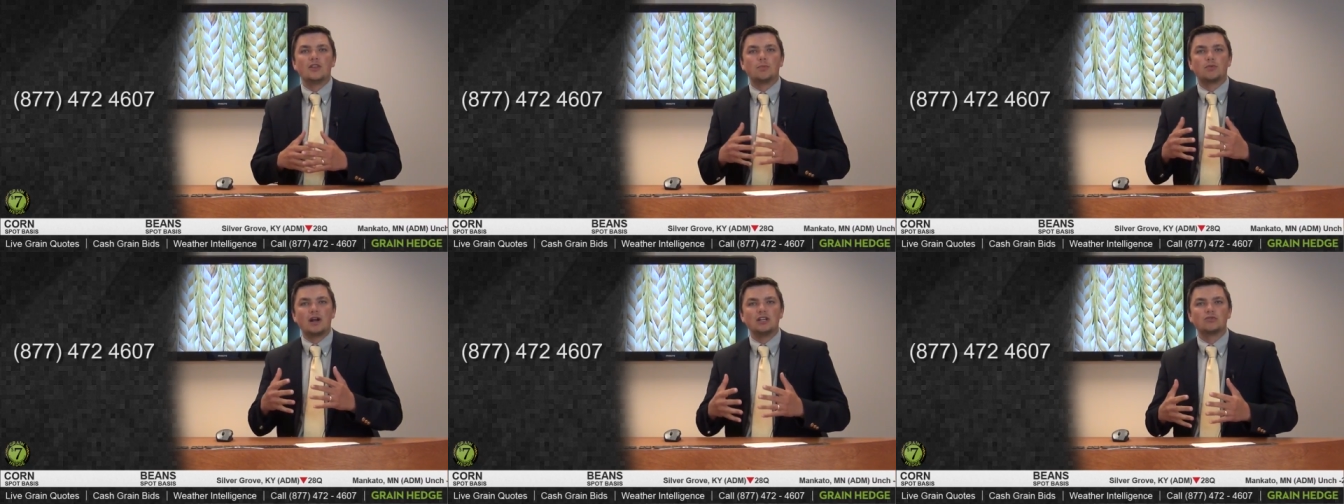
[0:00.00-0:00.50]
the
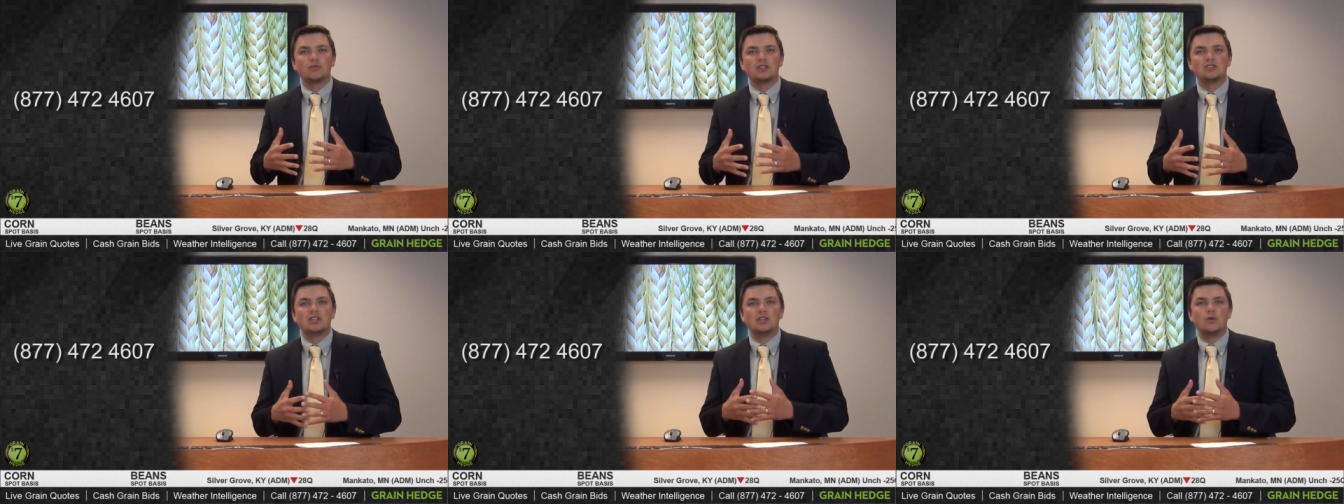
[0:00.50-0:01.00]
price
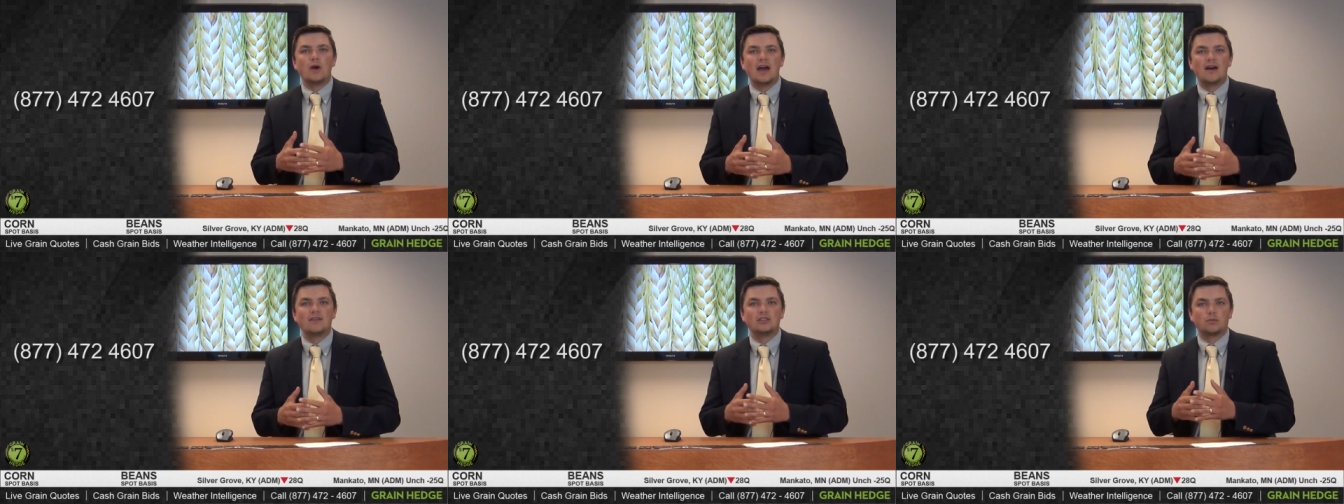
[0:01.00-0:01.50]
risk that you
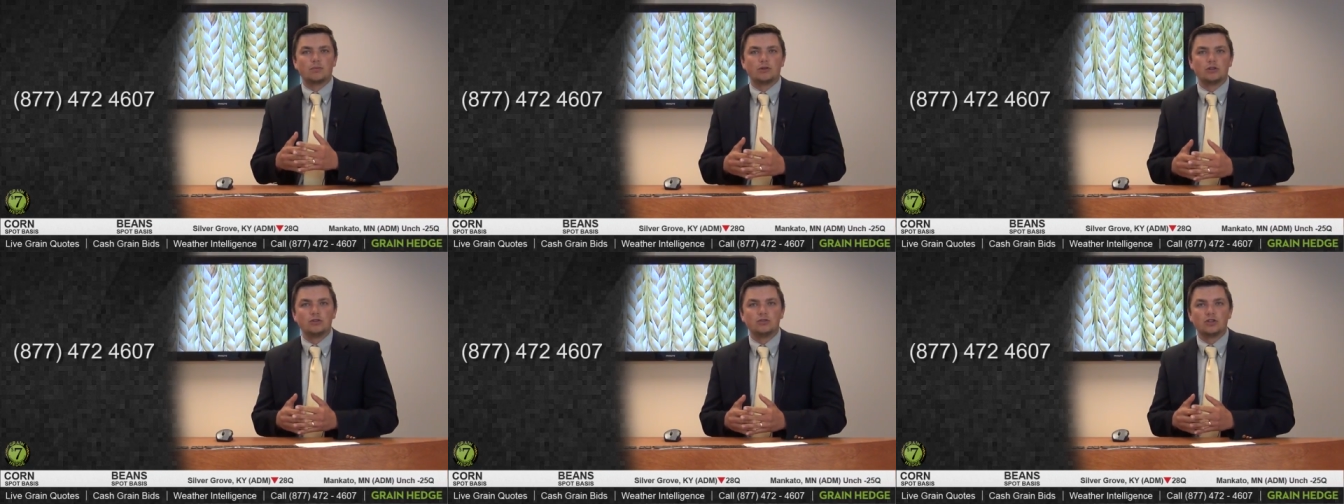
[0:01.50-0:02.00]
have as a
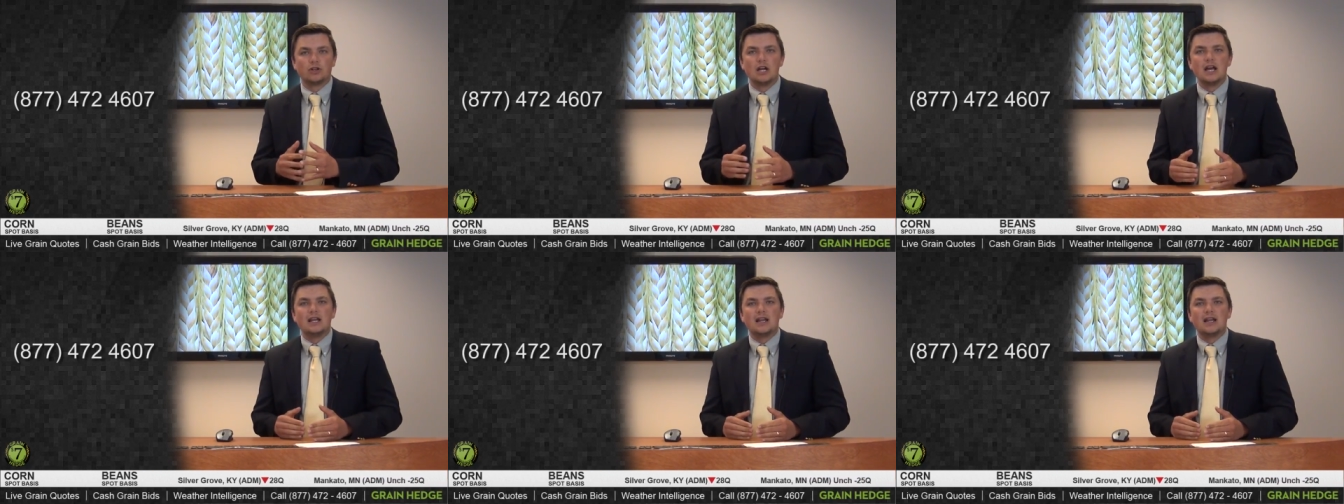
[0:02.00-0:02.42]
producer.